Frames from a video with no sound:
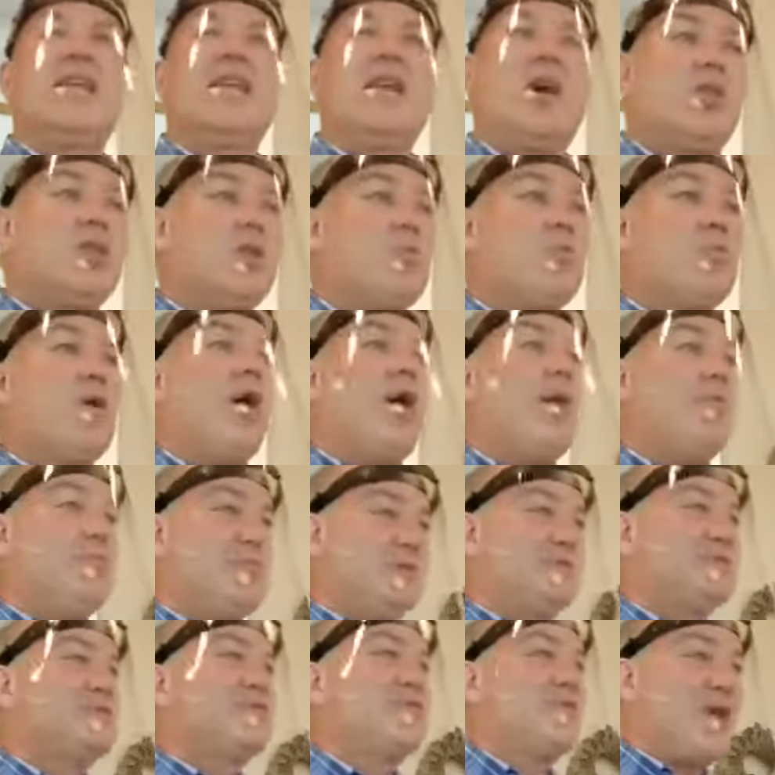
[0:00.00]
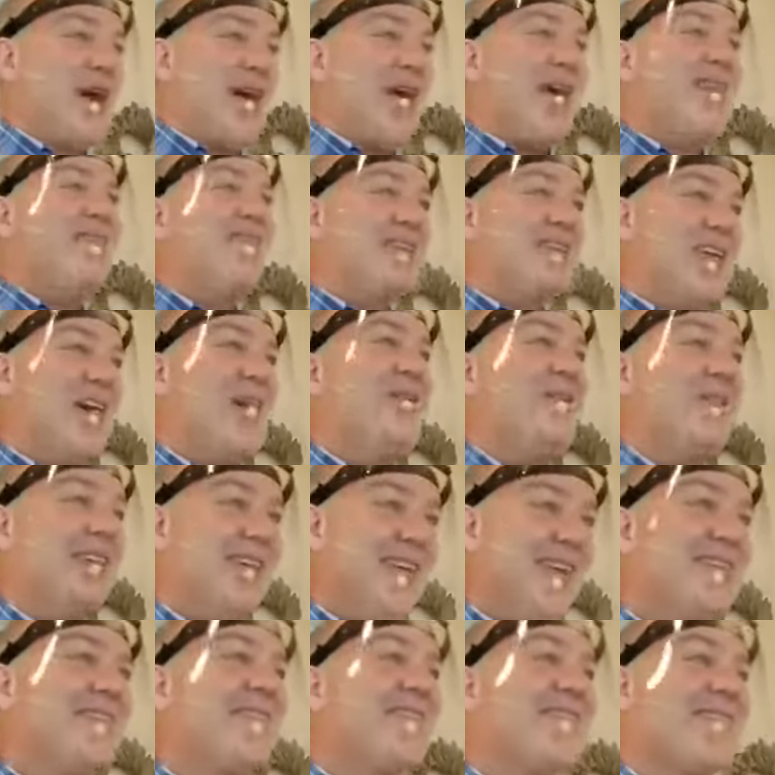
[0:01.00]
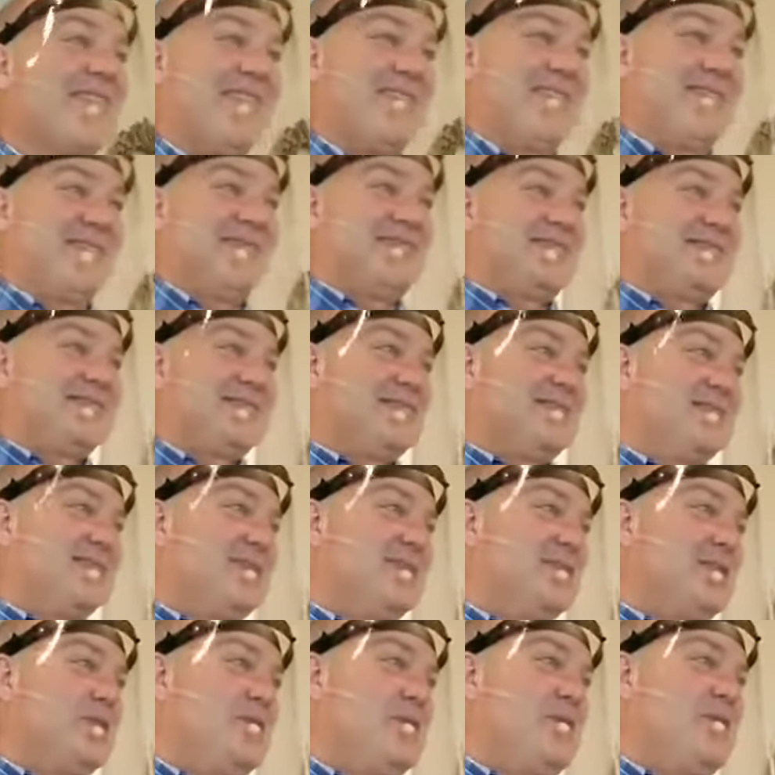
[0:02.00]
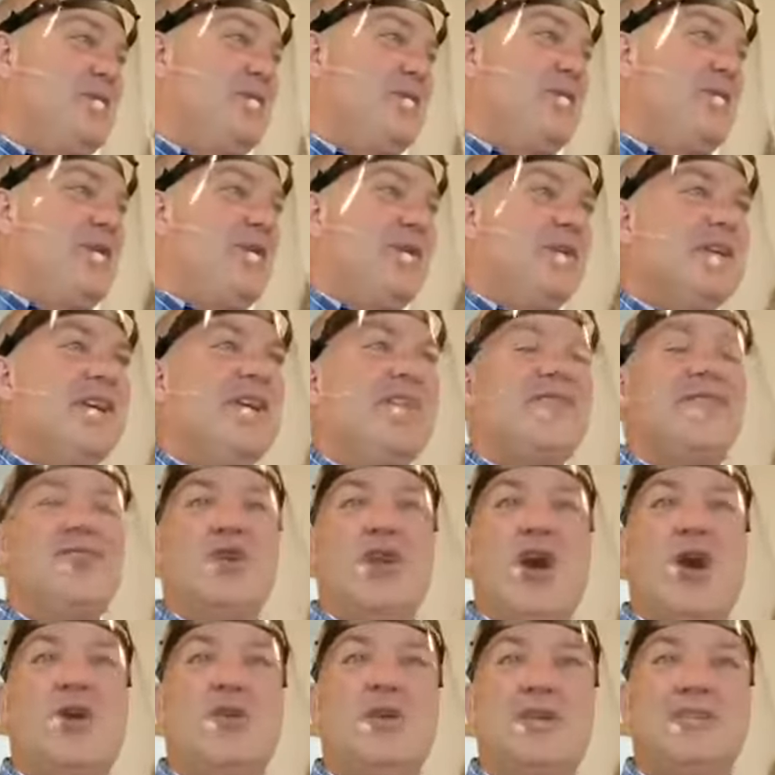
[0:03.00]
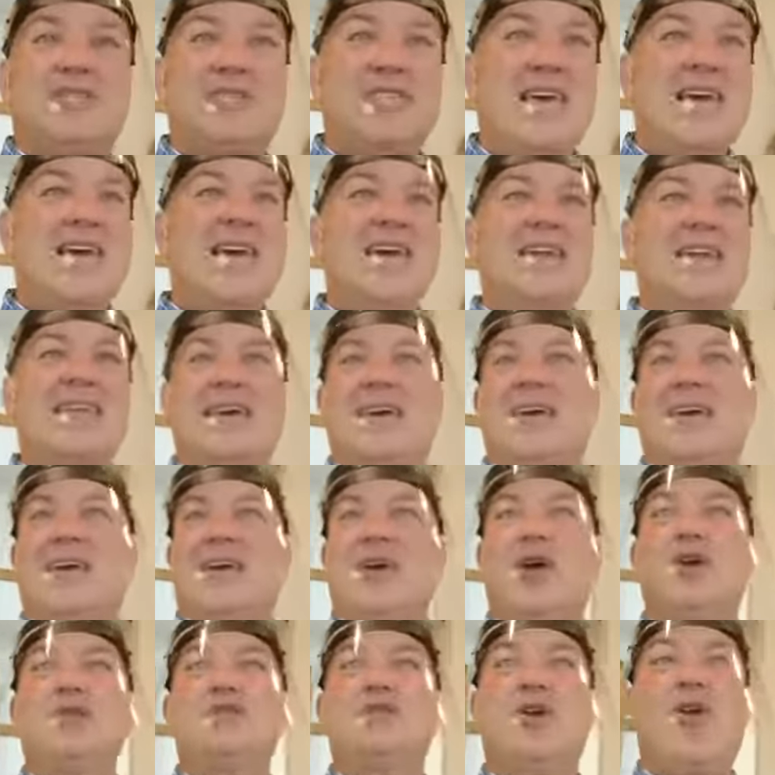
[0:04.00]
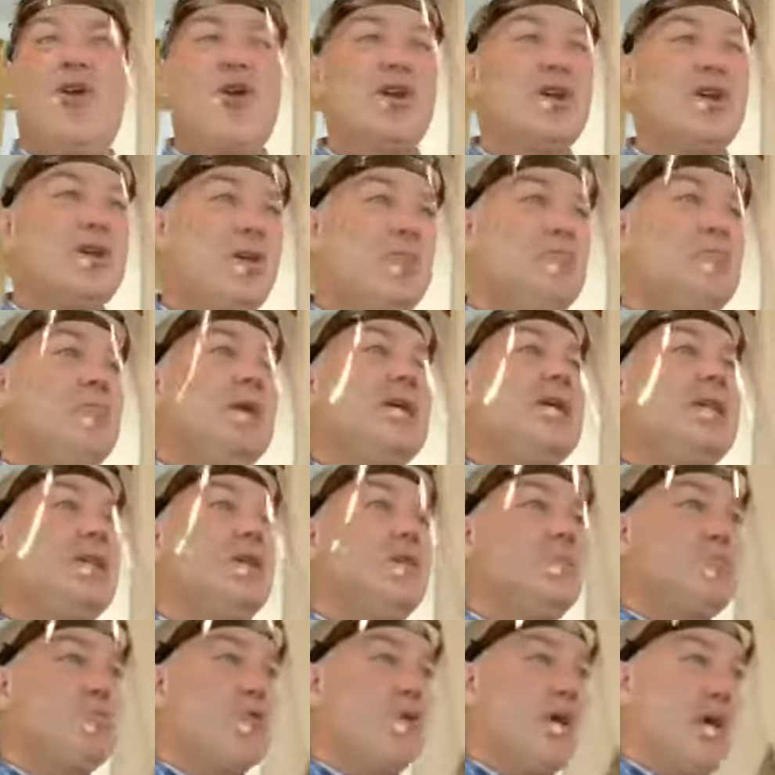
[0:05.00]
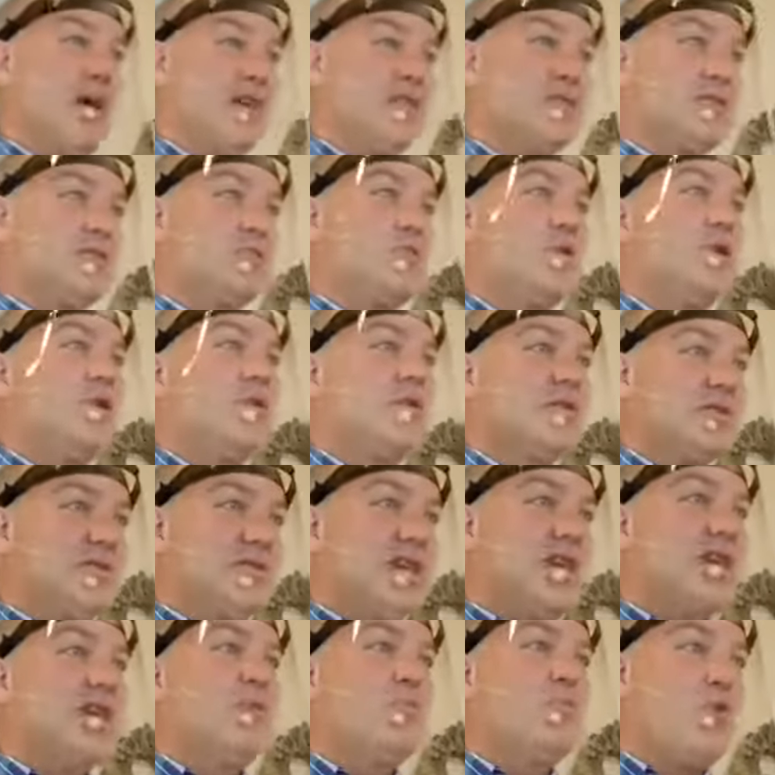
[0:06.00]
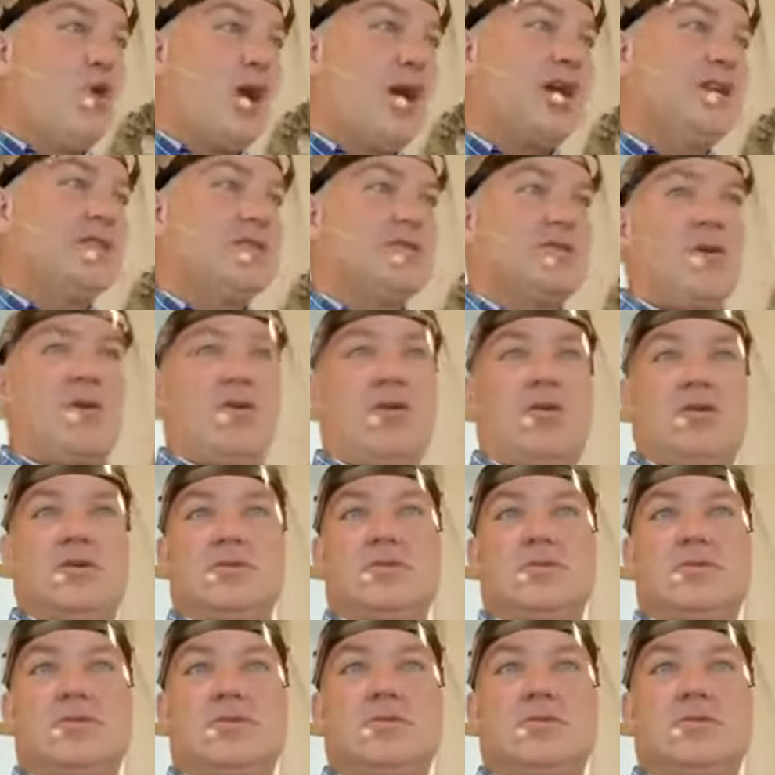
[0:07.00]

on the problems we're having down here. You ever notice that? It's hard to be depressed when you're singing praise songs.